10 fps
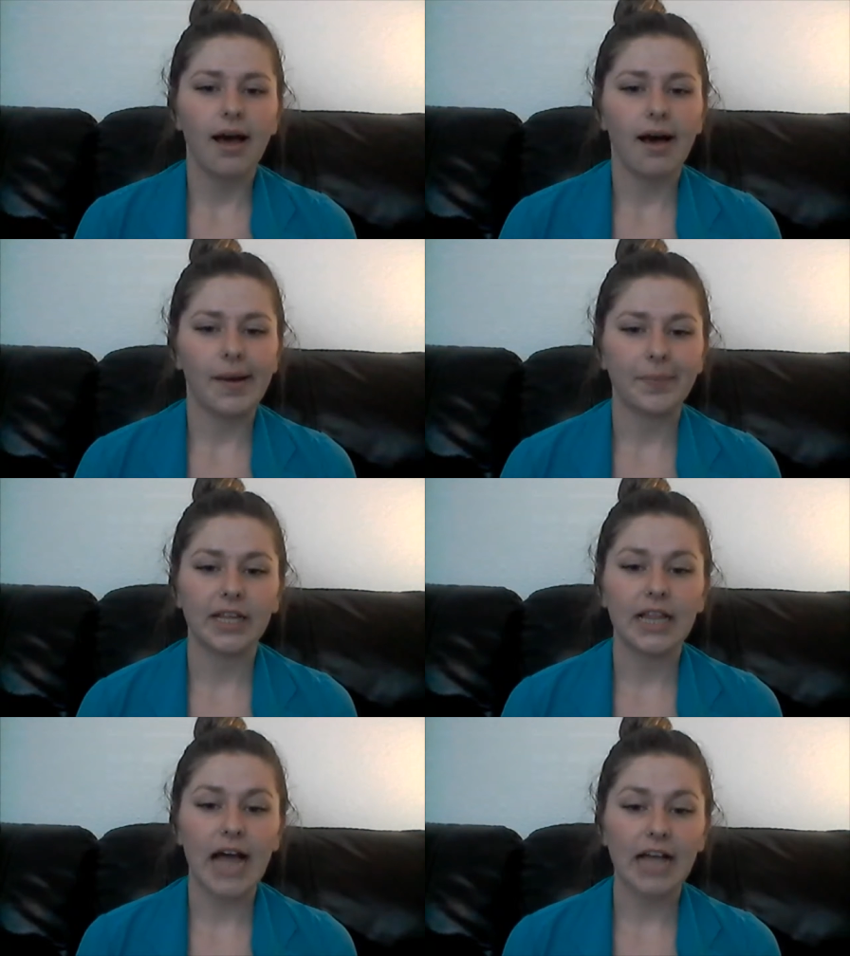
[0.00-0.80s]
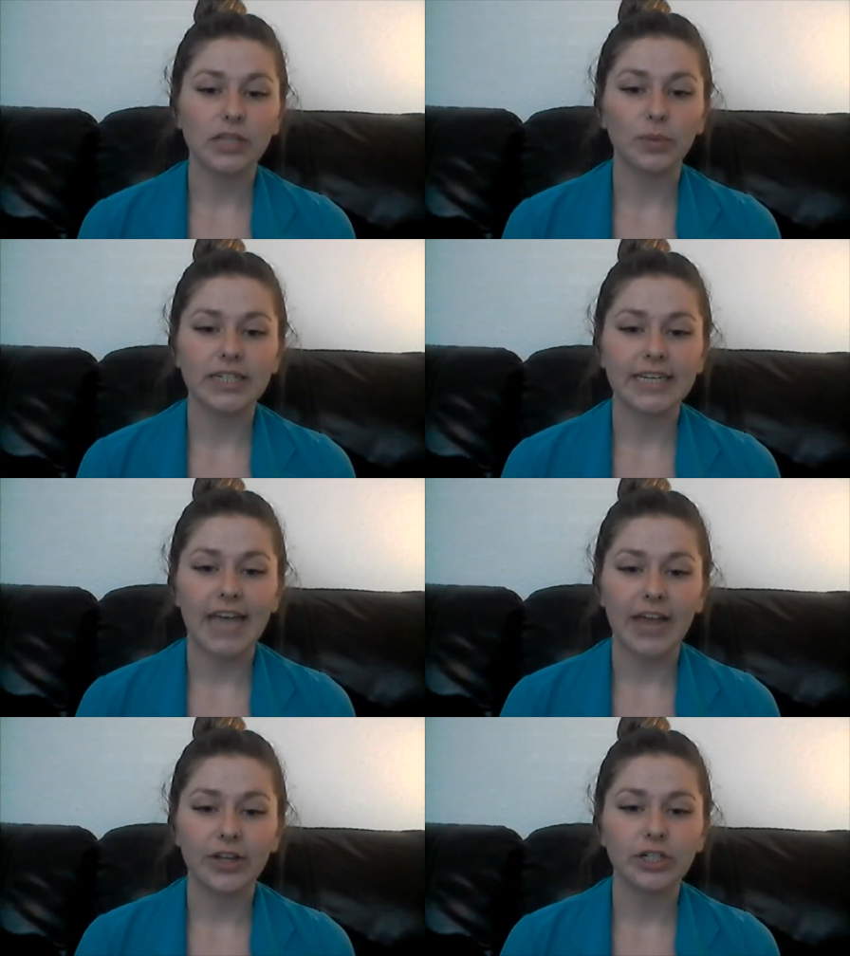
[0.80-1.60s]
Um, the class worked
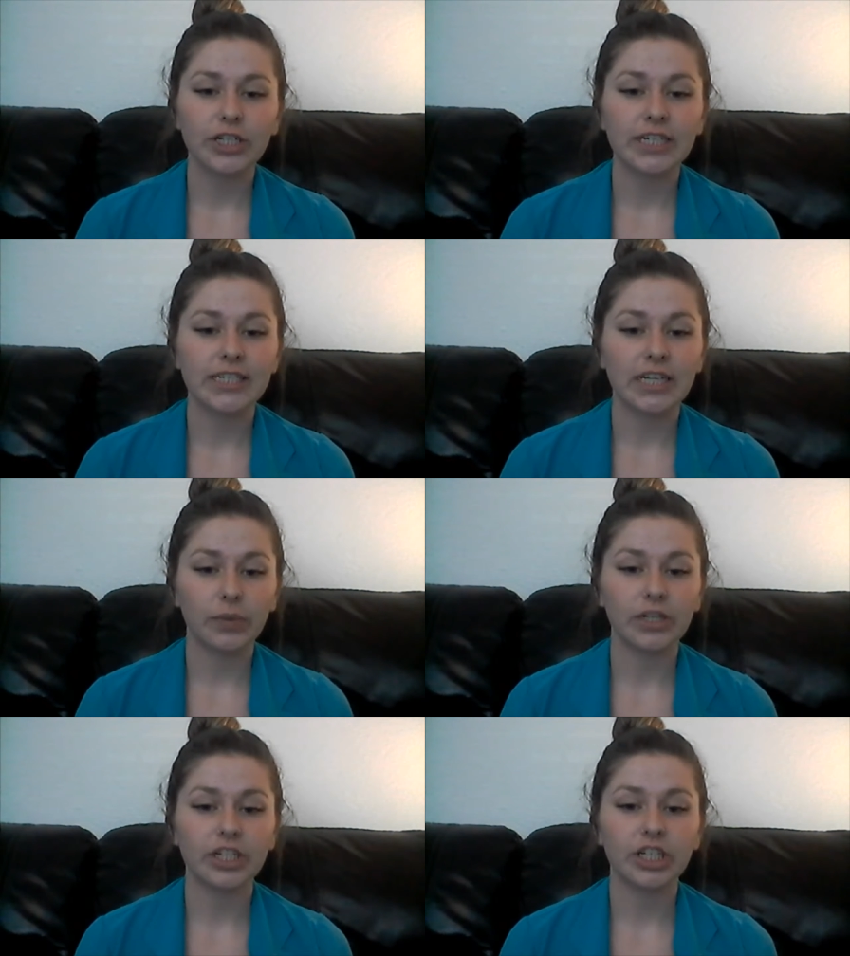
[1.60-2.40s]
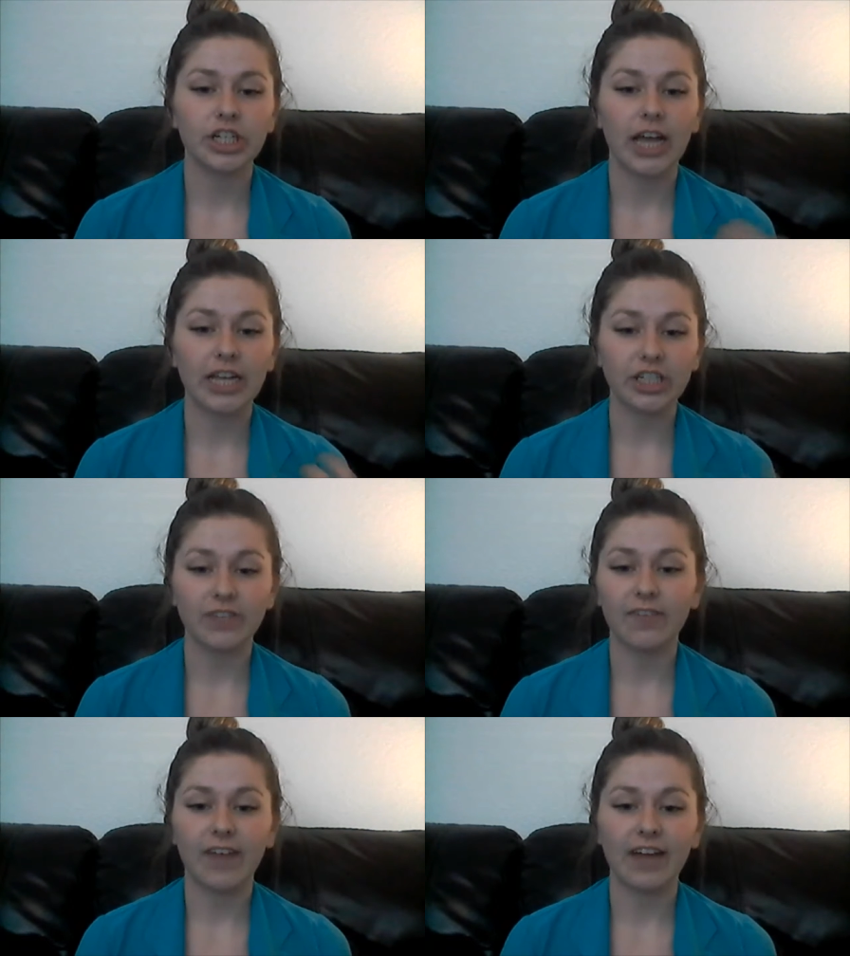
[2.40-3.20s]
together to distinguish each of
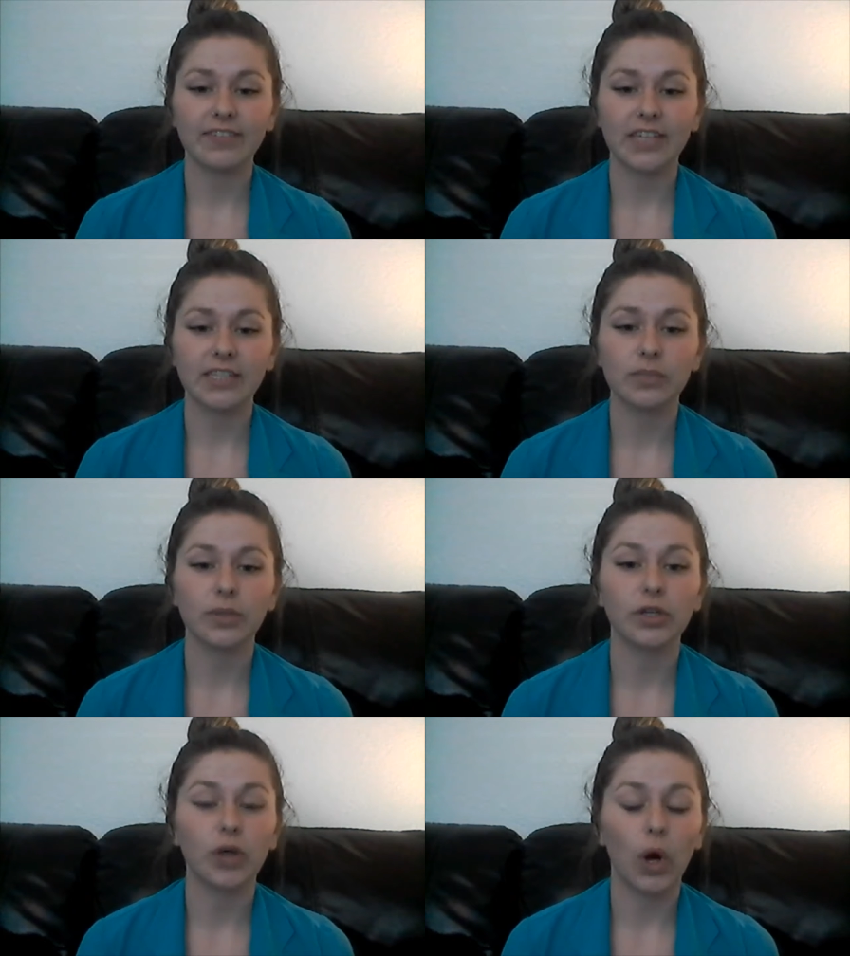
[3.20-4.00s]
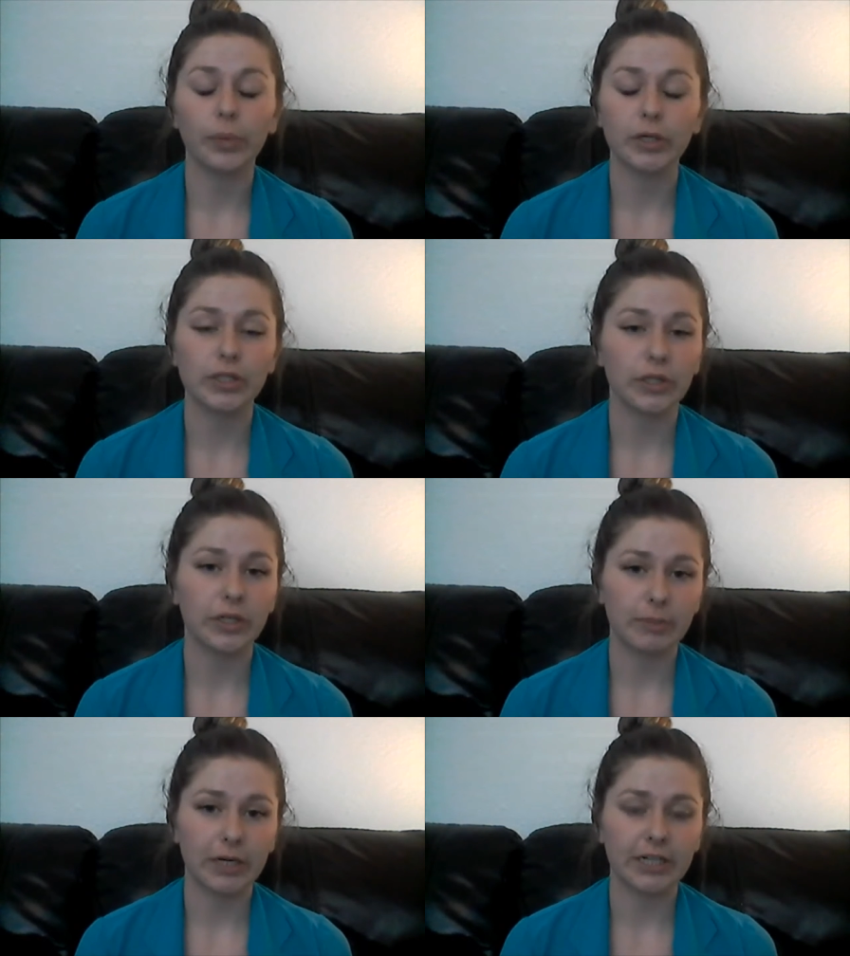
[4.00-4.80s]
the five senses with their own personal
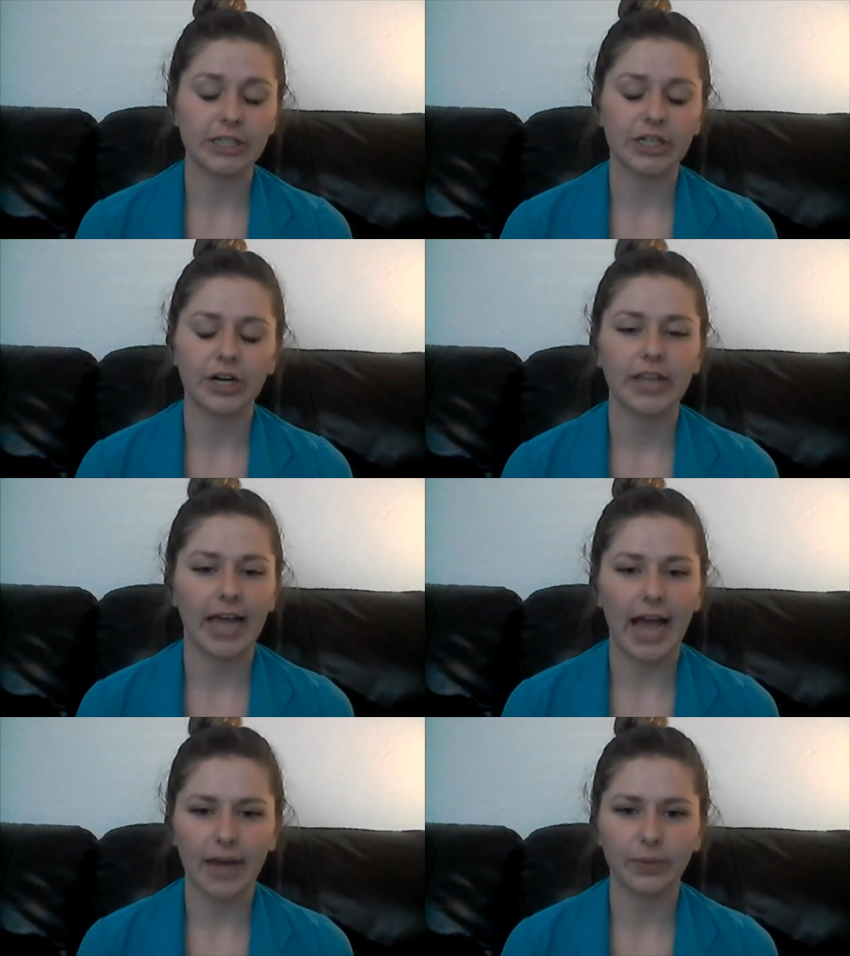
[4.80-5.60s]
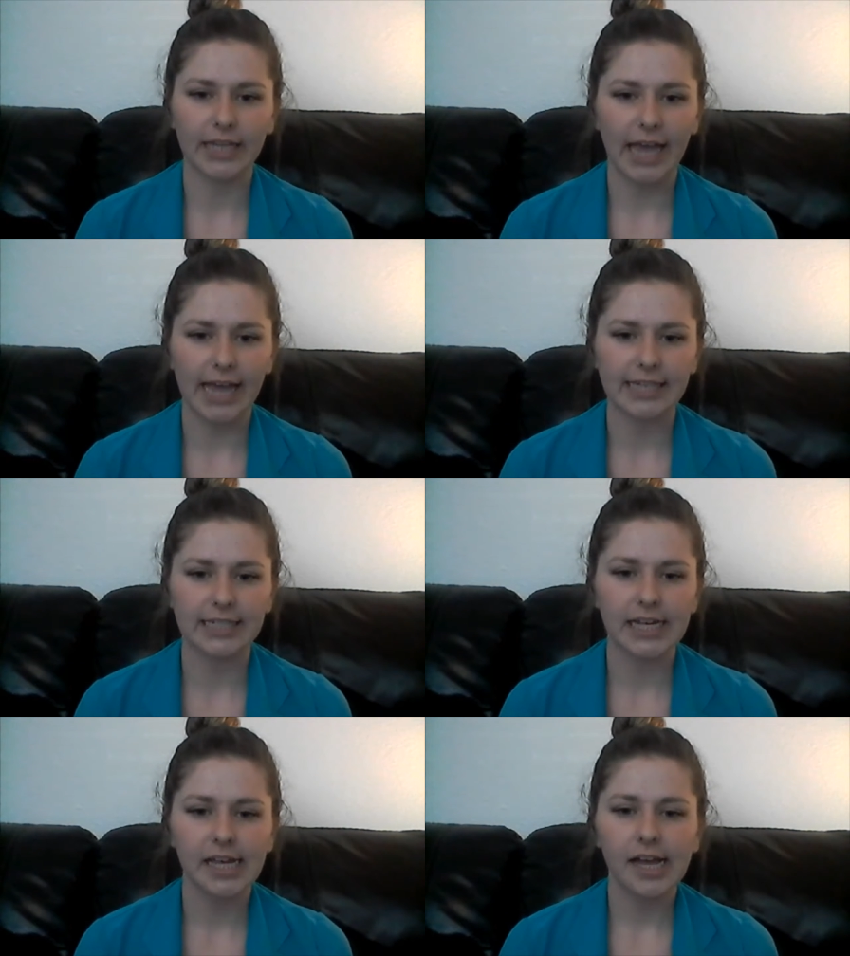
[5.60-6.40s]
experience they had with the candy.